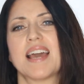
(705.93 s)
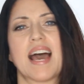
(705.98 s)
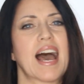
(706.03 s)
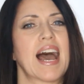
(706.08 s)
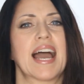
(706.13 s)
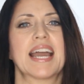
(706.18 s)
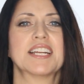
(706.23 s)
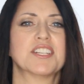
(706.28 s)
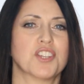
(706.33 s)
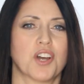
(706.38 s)

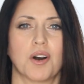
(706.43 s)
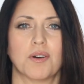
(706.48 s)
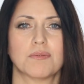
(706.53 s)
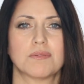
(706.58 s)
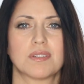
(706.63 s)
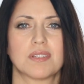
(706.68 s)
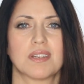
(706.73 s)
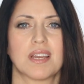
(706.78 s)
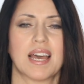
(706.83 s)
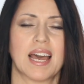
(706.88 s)
I
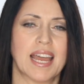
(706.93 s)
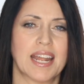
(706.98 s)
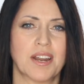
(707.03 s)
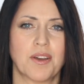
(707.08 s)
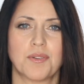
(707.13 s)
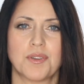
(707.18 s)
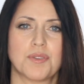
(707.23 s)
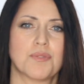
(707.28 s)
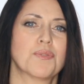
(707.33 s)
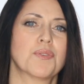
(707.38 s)
don't. I know
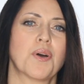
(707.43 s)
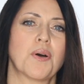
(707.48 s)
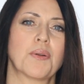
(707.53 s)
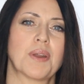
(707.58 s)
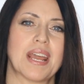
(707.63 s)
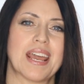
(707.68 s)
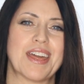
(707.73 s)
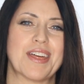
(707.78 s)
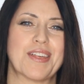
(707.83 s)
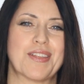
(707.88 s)
you don't
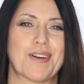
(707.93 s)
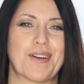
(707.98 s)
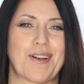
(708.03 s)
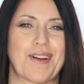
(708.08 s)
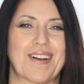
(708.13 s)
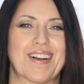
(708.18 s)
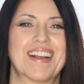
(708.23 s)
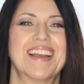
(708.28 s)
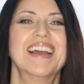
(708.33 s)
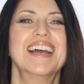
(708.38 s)
either.